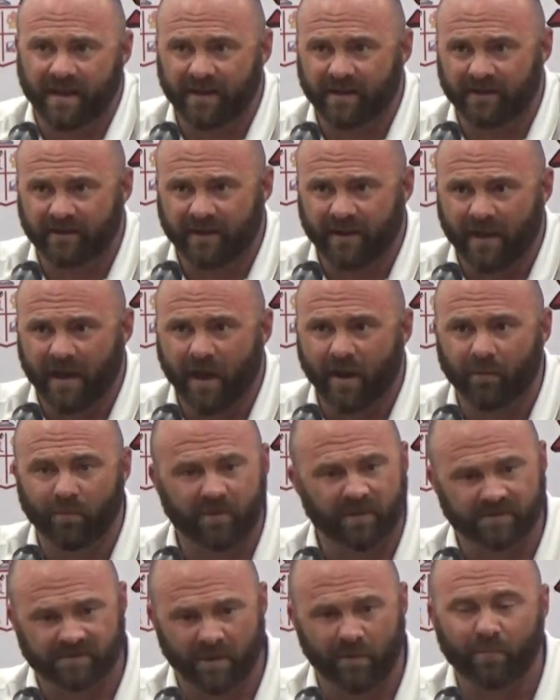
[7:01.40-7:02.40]
in and day out.
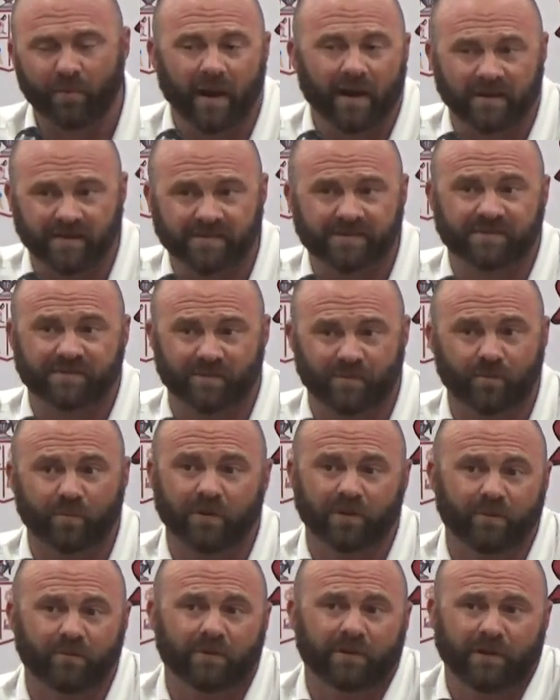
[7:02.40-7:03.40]
Because our practices are
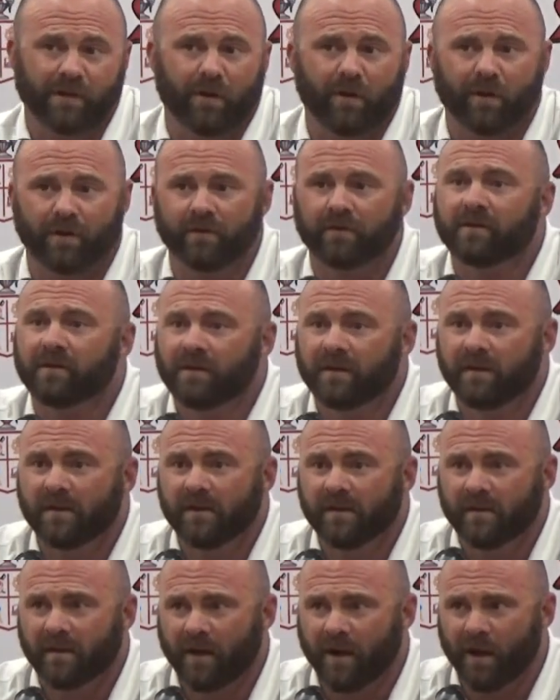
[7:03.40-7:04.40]
really, really hard.
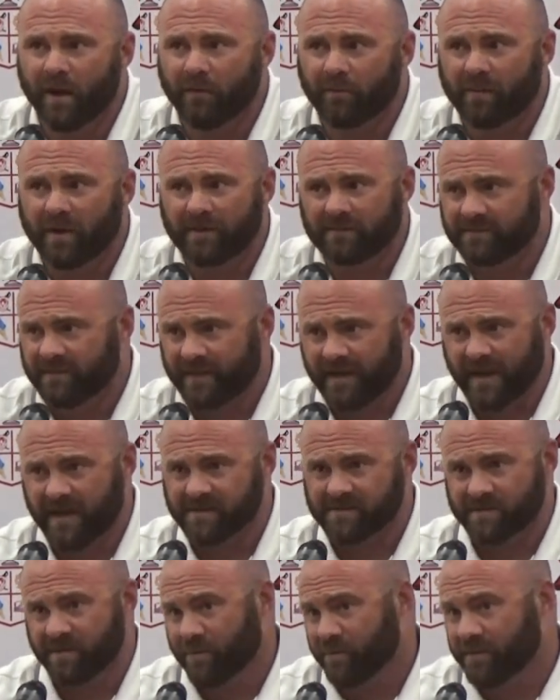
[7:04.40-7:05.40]
The
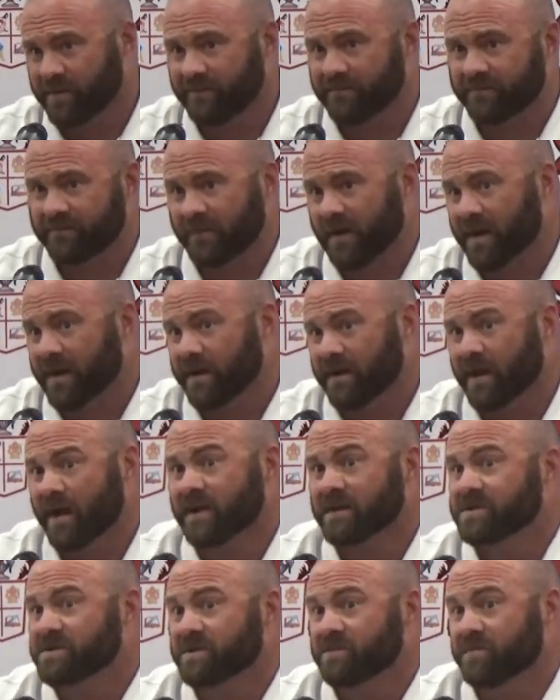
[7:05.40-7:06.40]
guys know that Friday
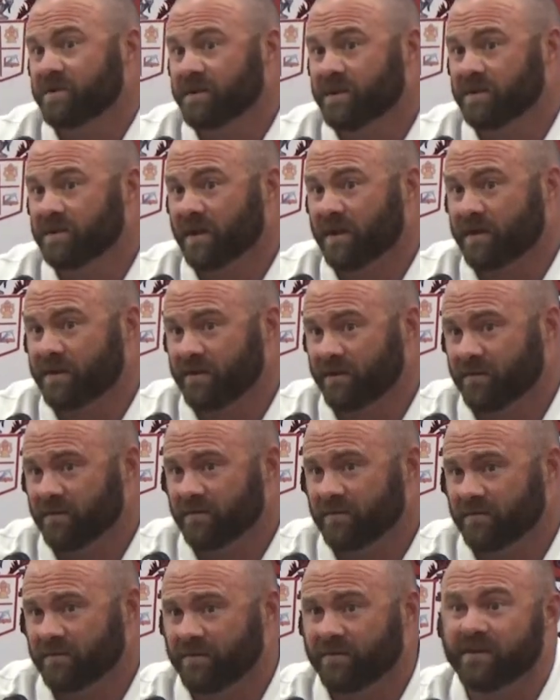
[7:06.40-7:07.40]
night should be like
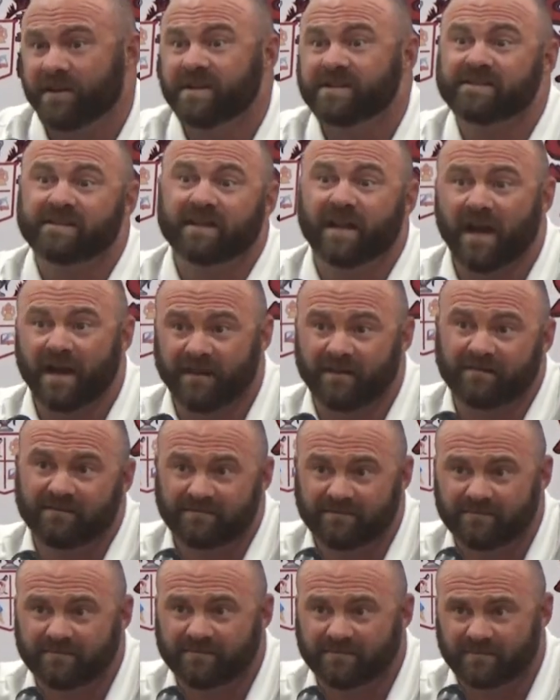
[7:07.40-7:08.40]
your easy night,
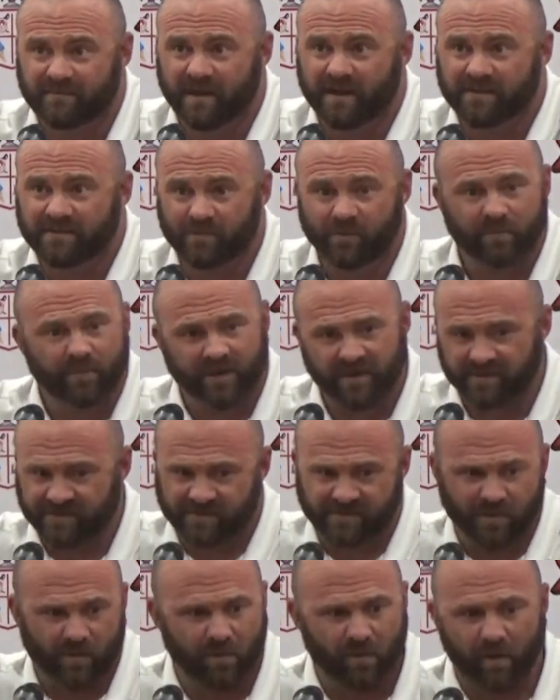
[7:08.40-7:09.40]
right? So we make it
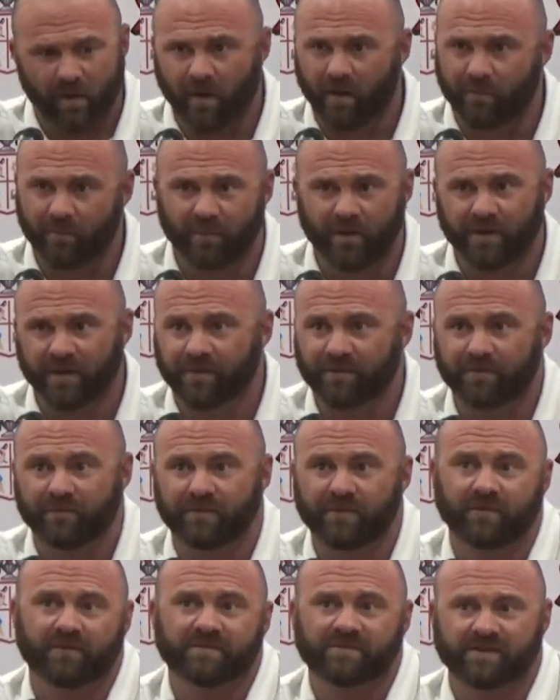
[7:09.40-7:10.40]
so hard Monday
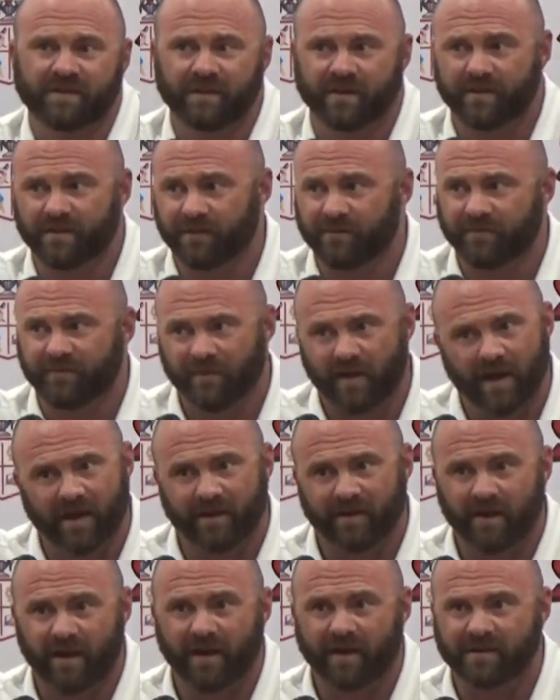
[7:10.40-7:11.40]
through Thursday that
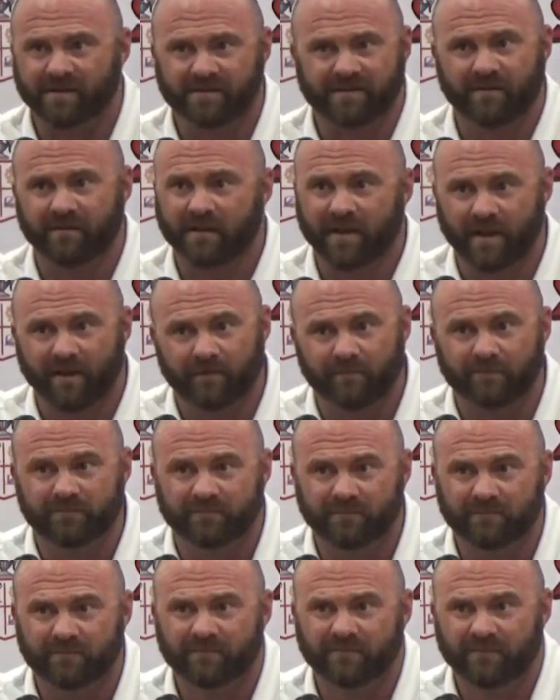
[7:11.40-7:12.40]
Friday night is they're
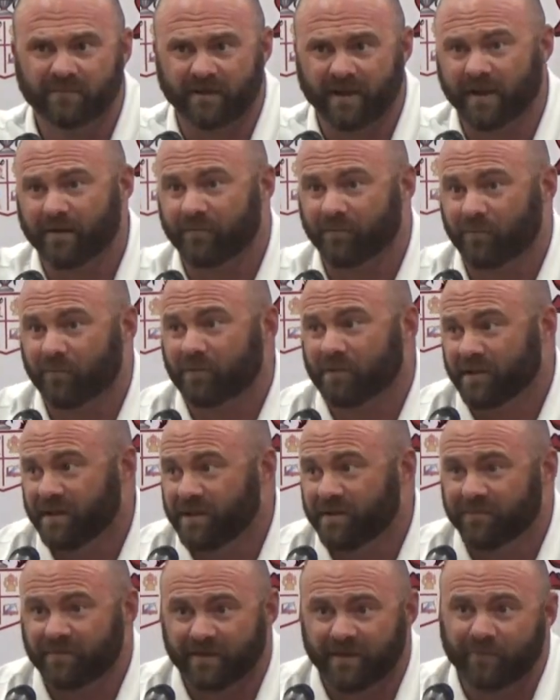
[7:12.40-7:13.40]
kind of a
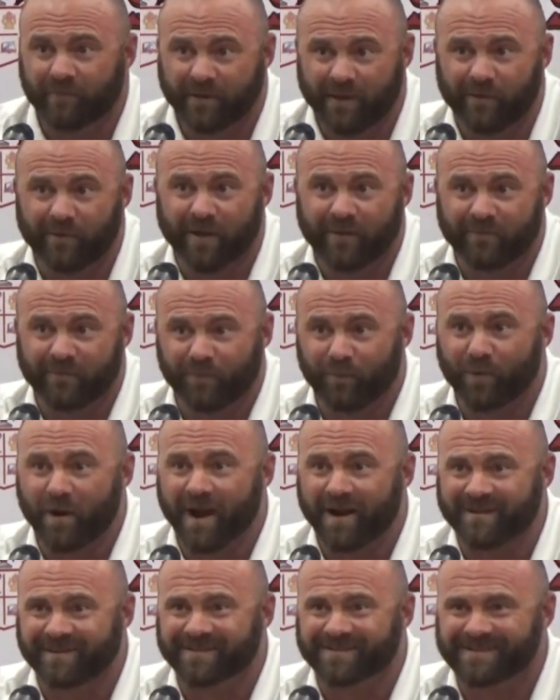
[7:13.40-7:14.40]
relief that we don't have to
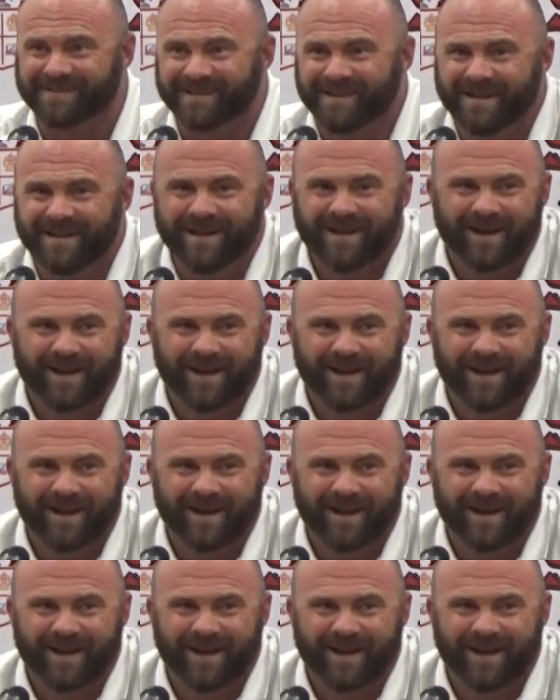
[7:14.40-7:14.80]
practice.